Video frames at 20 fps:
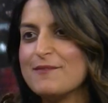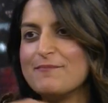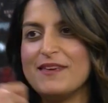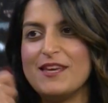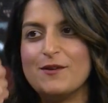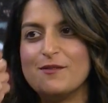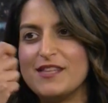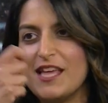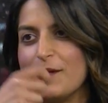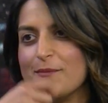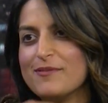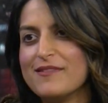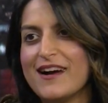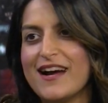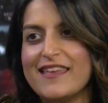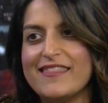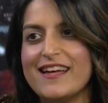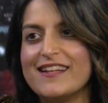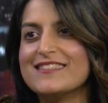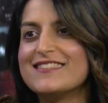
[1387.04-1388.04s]
can be when they
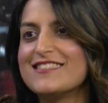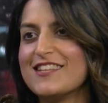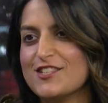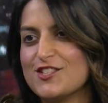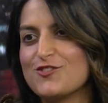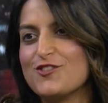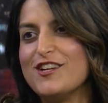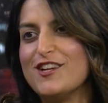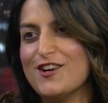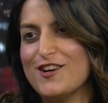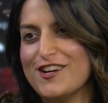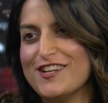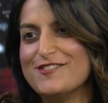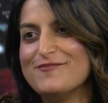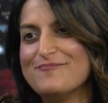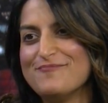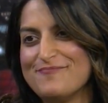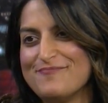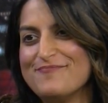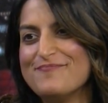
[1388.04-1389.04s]
apply that sunscreen
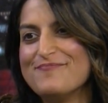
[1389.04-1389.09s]
on.